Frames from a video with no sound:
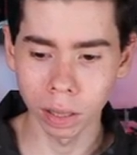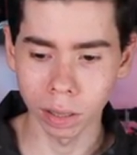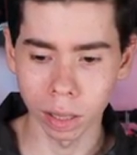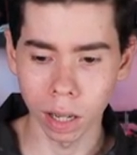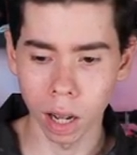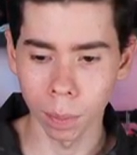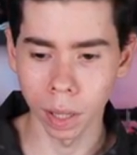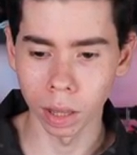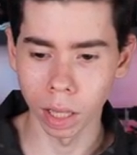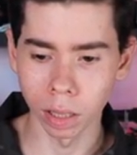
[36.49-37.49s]
does it
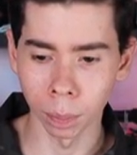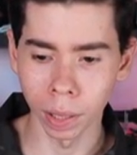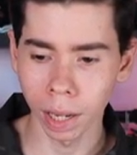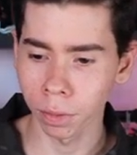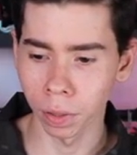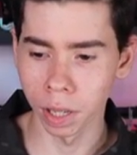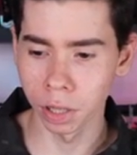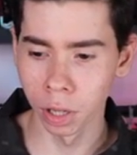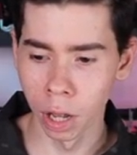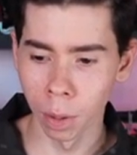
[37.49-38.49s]
come in this black
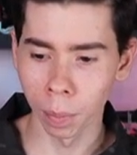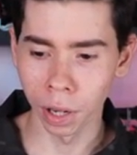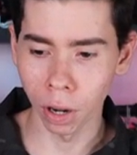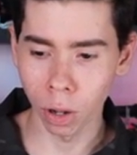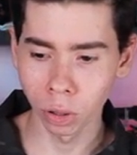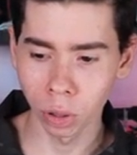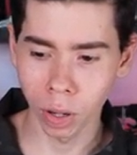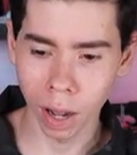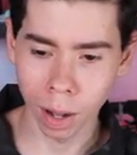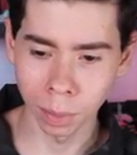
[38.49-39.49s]
finish, but it also
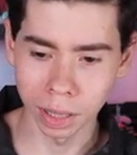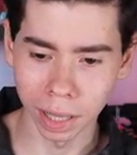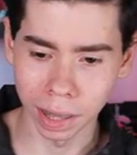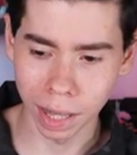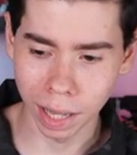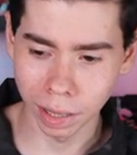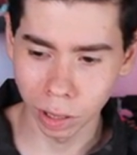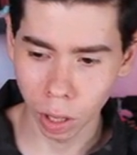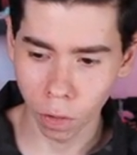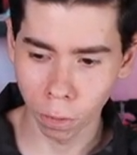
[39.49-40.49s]
comes in
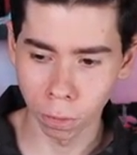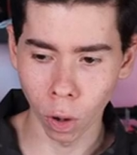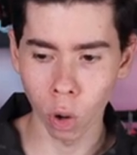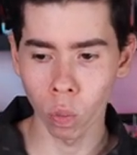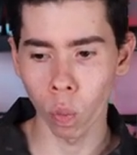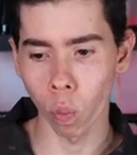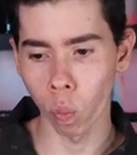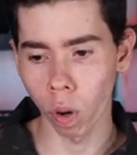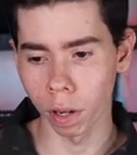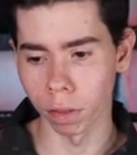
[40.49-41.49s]
this faux
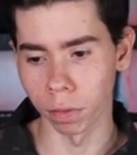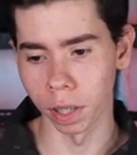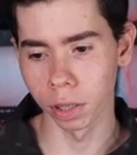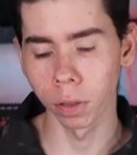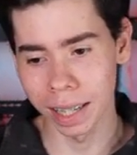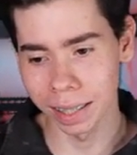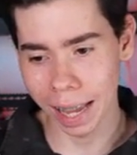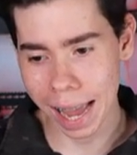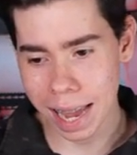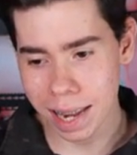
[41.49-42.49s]
wooden finish. It is
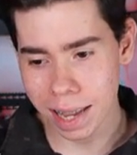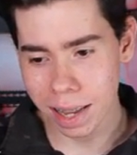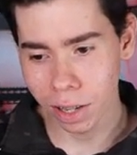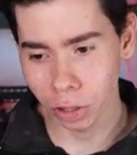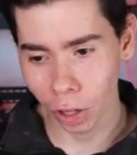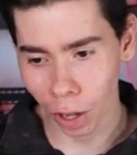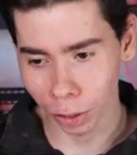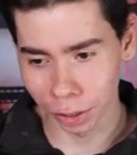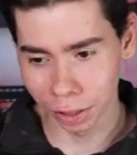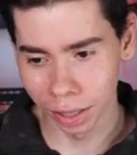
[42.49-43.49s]
$80,
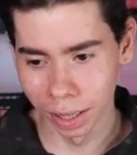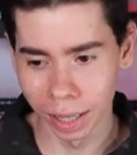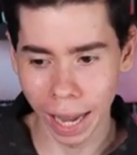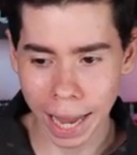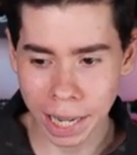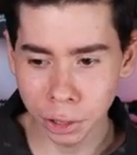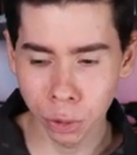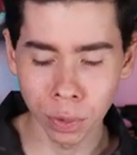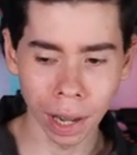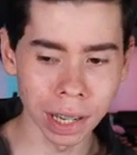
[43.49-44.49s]

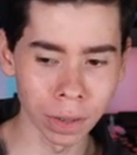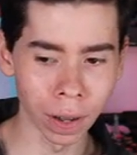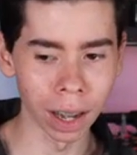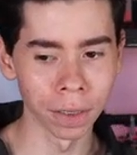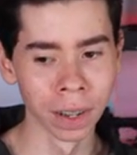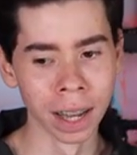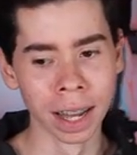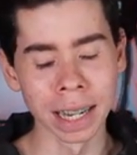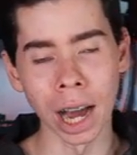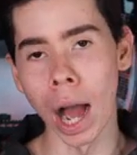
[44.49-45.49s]
$82.95.
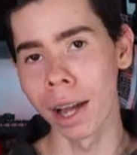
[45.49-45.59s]
Now,